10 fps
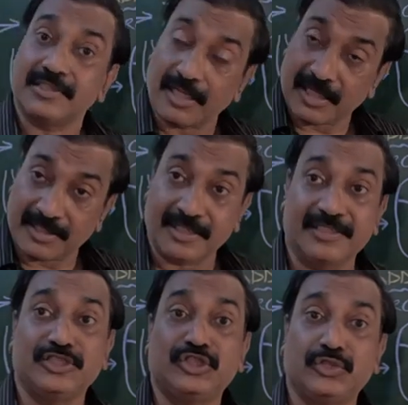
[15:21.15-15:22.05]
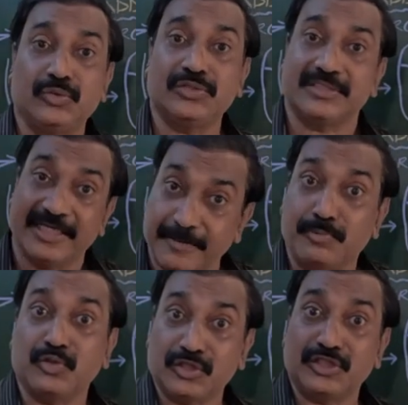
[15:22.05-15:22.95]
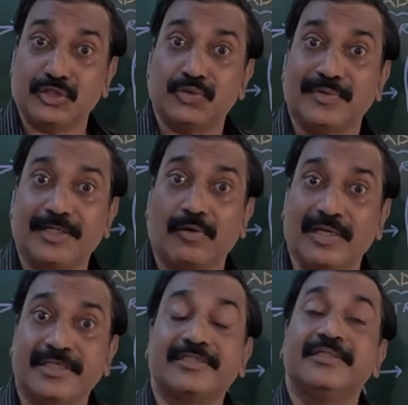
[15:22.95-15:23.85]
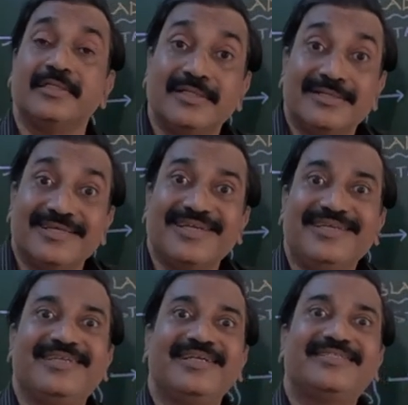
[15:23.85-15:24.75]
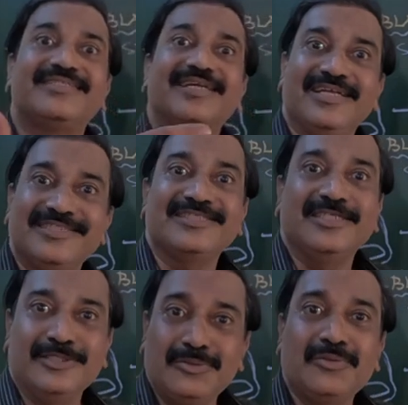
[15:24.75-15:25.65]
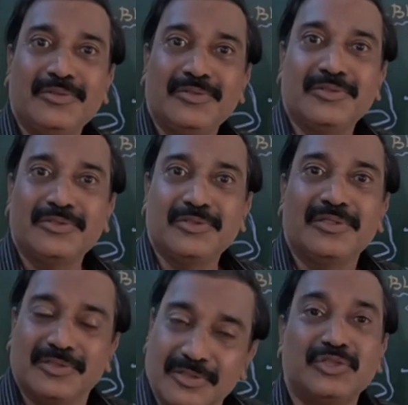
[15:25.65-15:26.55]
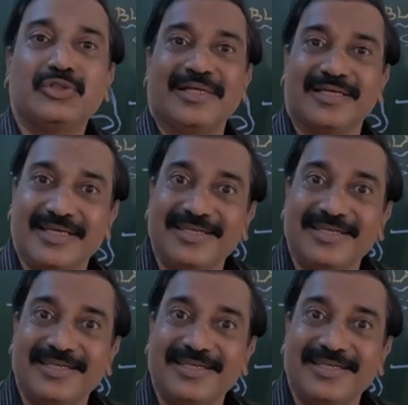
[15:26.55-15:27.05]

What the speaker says: other tissues, adipose tissue we call it, it gets released into sugar.